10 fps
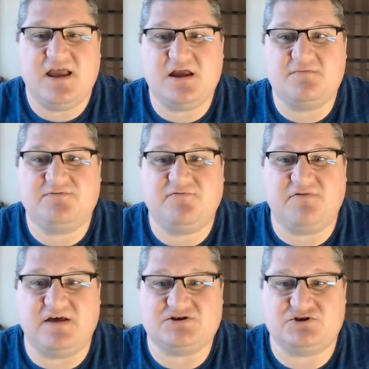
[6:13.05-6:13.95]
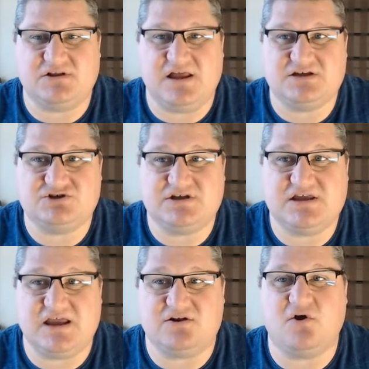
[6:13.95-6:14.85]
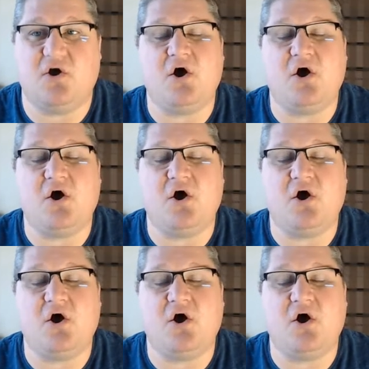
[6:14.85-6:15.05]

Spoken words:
and professional educator.